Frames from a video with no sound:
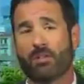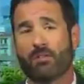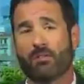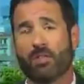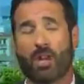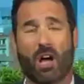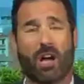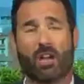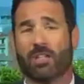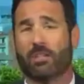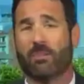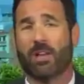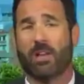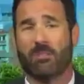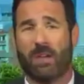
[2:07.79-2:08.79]
to log
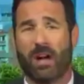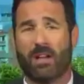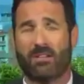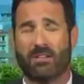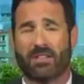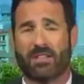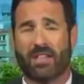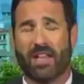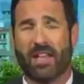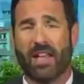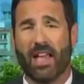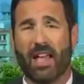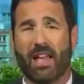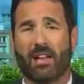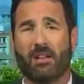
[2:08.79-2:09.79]
as many miles as they
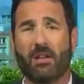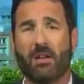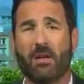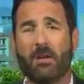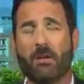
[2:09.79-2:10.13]
can